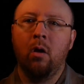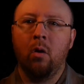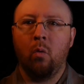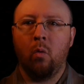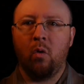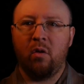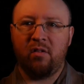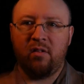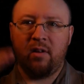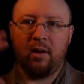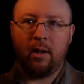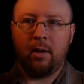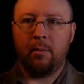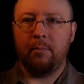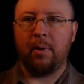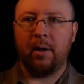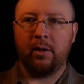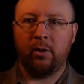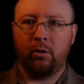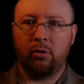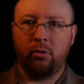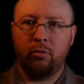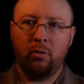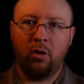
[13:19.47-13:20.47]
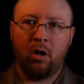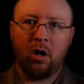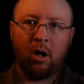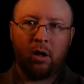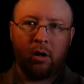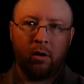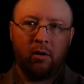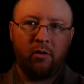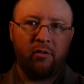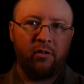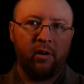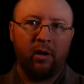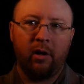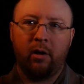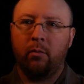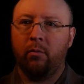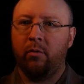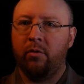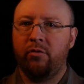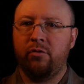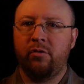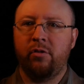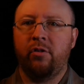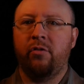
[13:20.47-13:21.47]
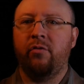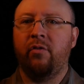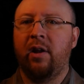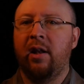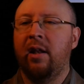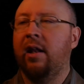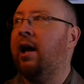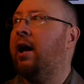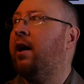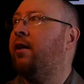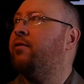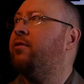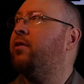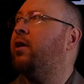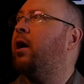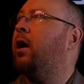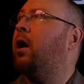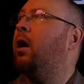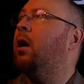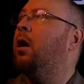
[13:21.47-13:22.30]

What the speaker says: was lit by the two colors, and it was just fantastic.